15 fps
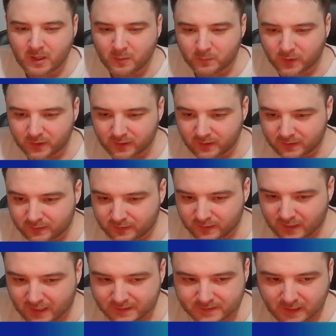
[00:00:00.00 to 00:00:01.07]
But
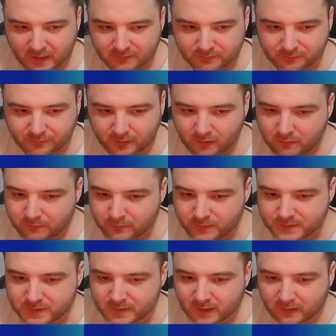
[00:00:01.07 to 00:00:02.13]
at 5, you
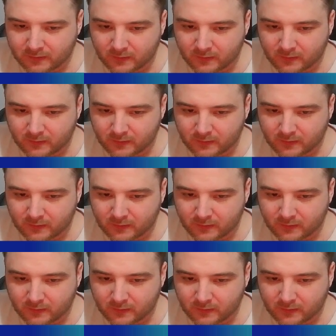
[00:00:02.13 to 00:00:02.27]
see that